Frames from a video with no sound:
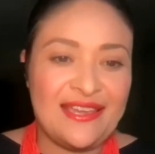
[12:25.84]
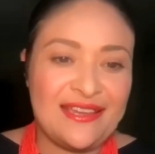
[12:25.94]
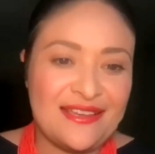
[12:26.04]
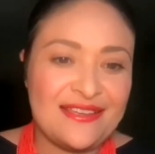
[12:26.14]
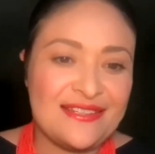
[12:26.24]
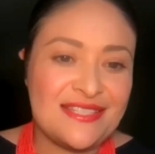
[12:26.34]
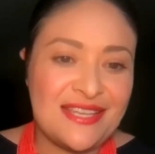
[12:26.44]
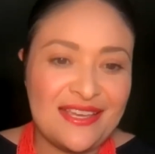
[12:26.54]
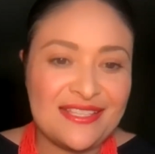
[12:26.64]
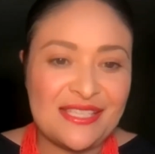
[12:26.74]
and
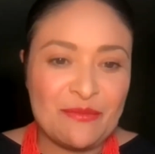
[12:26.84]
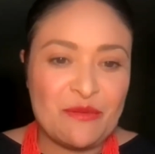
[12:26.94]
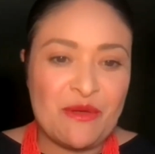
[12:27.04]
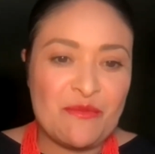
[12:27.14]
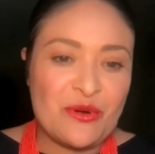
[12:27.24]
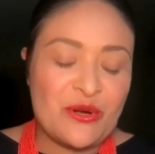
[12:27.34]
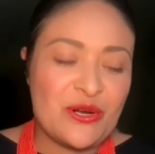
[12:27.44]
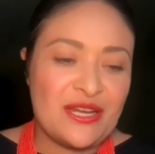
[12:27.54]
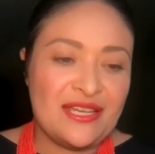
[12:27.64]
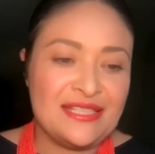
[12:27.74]

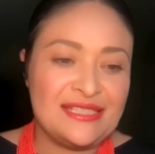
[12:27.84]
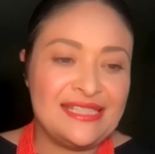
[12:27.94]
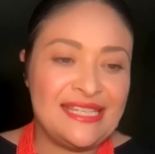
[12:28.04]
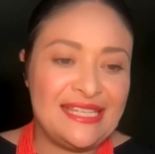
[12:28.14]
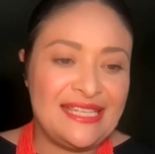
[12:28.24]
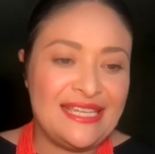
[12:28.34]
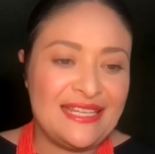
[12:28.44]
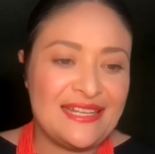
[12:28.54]
Assemblymember Lee,